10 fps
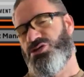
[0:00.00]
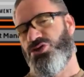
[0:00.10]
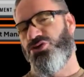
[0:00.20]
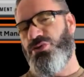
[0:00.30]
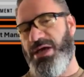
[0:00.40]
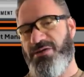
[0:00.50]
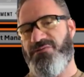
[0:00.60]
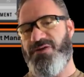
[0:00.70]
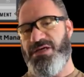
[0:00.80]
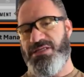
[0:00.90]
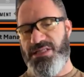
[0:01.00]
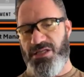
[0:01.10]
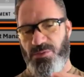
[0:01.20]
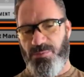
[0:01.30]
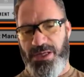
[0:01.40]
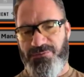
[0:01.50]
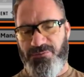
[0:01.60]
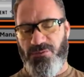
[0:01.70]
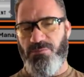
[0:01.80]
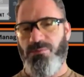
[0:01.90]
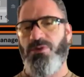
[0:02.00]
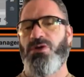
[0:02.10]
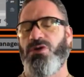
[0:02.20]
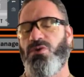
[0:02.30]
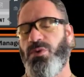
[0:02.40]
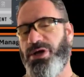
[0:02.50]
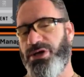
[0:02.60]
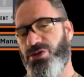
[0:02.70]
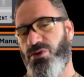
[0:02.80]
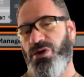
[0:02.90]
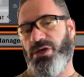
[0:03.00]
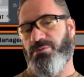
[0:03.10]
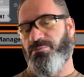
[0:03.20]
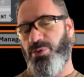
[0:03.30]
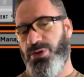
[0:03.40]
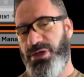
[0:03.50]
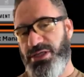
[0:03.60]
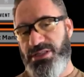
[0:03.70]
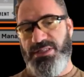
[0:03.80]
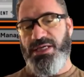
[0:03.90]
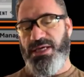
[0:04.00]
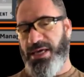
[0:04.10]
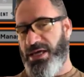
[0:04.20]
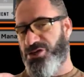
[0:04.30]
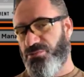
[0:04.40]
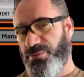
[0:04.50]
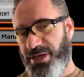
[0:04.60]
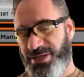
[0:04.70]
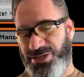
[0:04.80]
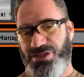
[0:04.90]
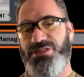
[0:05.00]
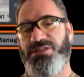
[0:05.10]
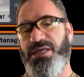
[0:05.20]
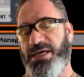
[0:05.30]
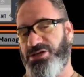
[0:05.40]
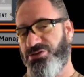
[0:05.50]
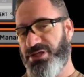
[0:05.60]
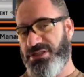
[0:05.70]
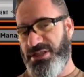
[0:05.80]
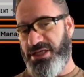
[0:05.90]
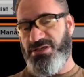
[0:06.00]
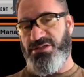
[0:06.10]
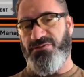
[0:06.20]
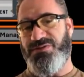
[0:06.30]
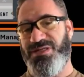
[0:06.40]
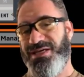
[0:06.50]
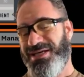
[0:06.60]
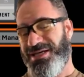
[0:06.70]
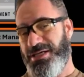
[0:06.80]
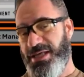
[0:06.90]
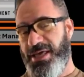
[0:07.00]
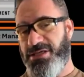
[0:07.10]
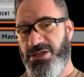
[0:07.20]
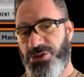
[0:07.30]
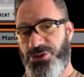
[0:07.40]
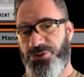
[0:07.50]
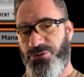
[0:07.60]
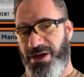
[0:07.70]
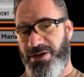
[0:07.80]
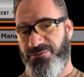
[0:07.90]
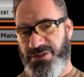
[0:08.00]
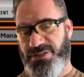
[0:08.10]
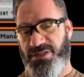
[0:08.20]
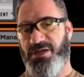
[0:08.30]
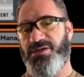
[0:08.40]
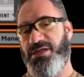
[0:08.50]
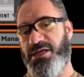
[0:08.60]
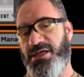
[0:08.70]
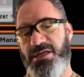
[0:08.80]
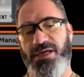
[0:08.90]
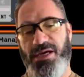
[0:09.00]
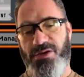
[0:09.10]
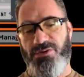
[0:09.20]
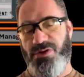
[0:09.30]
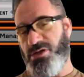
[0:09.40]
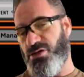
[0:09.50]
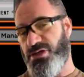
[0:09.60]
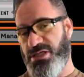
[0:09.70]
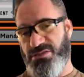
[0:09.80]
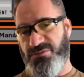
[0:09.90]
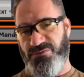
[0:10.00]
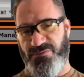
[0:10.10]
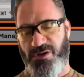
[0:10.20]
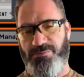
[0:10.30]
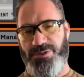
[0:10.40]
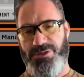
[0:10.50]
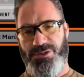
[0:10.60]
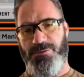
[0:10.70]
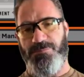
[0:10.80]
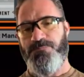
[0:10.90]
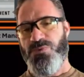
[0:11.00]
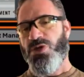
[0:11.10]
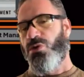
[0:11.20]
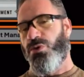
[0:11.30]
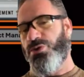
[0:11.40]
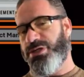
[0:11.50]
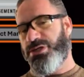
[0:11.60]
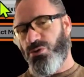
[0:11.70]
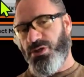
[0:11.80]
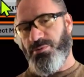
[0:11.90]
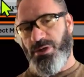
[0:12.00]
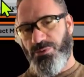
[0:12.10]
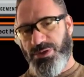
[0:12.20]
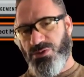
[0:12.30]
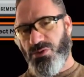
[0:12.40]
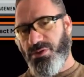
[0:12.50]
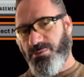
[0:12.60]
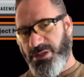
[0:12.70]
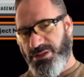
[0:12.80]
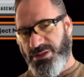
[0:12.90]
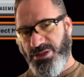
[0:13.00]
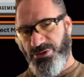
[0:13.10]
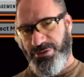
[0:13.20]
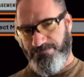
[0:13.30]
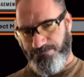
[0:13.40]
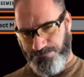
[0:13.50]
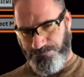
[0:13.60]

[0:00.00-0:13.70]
Do you have a single platform where your employees and your managers and your executives can actually thrive inside in a cohesive environment? So what are we talking about? We're talking about CRM.